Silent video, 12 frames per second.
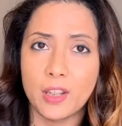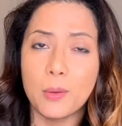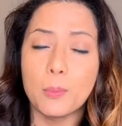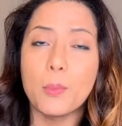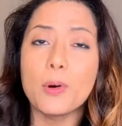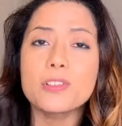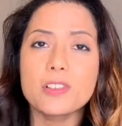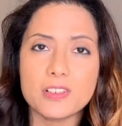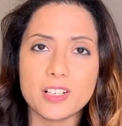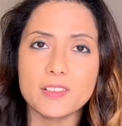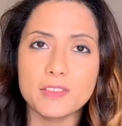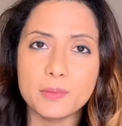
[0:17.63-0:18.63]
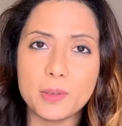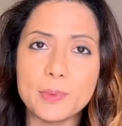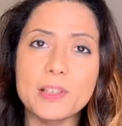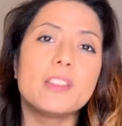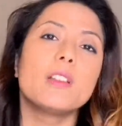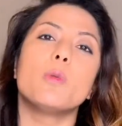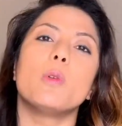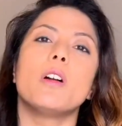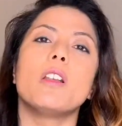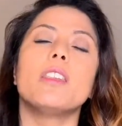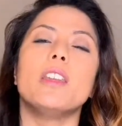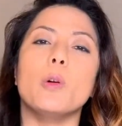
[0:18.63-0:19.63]
Most successful people in the
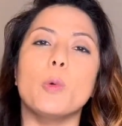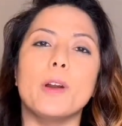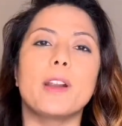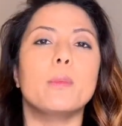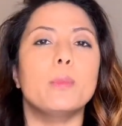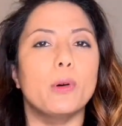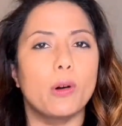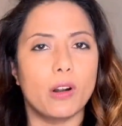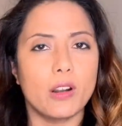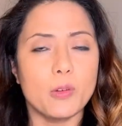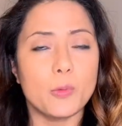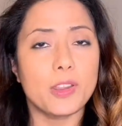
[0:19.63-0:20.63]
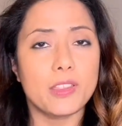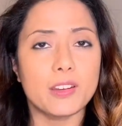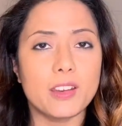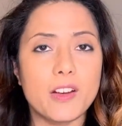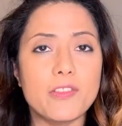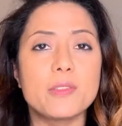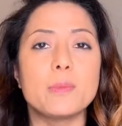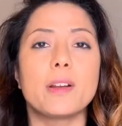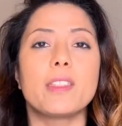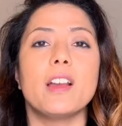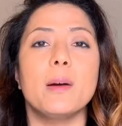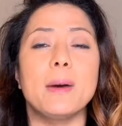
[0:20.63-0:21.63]
world, they were born with the gift, but
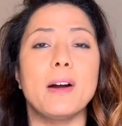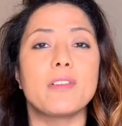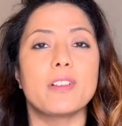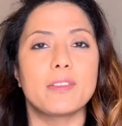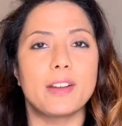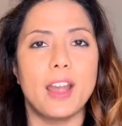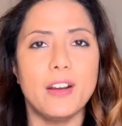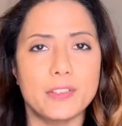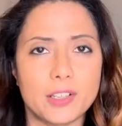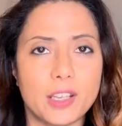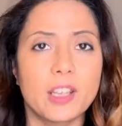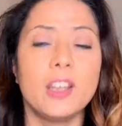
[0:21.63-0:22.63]
the amount of effort